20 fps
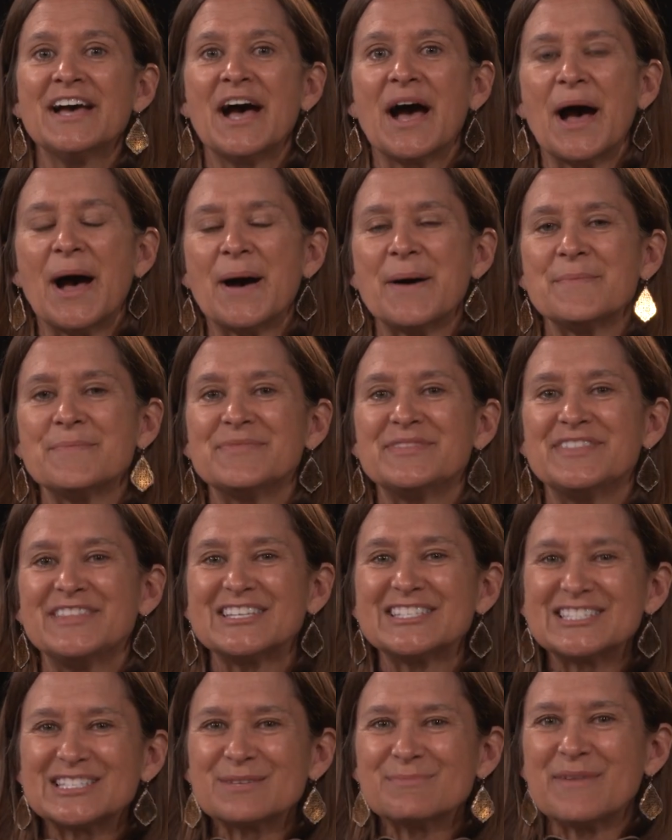Um,
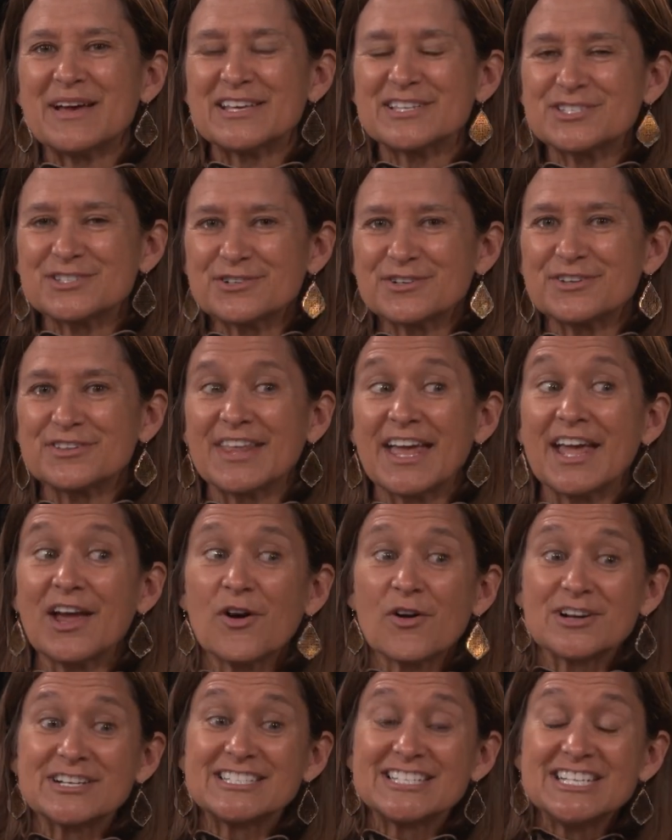this semester, they
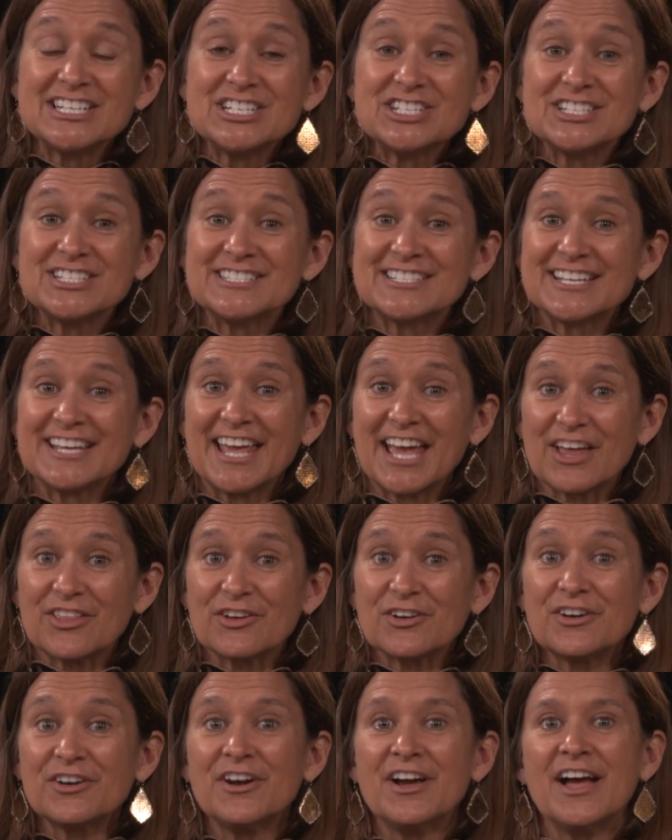are teaching
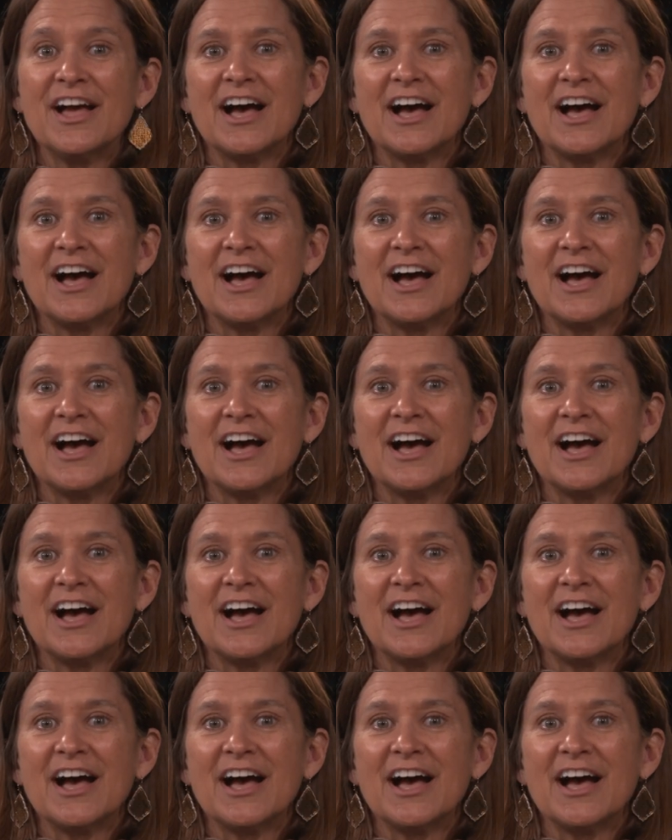together